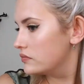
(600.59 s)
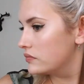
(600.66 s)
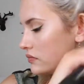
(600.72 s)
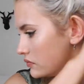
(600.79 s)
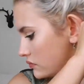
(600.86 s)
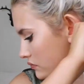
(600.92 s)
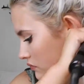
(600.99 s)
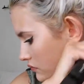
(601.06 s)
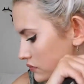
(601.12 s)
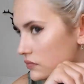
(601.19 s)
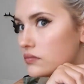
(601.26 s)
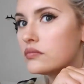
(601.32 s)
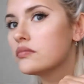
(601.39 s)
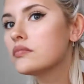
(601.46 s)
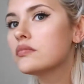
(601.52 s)
I'm
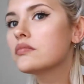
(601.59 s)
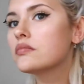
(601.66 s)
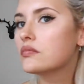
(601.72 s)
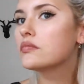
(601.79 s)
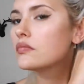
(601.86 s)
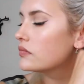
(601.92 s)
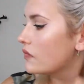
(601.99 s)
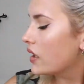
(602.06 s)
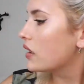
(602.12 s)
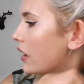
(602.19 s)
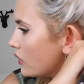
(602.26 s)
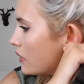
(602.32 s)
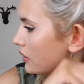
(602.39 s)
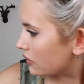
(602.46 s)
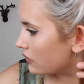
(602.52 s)
using my Cloud
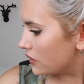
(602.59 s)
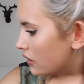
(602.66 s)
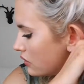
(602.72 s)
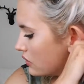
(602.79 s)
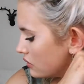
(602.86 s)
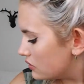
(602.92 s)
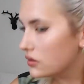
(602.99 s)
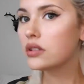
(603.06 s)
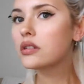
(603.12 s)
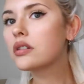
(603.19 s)
9 and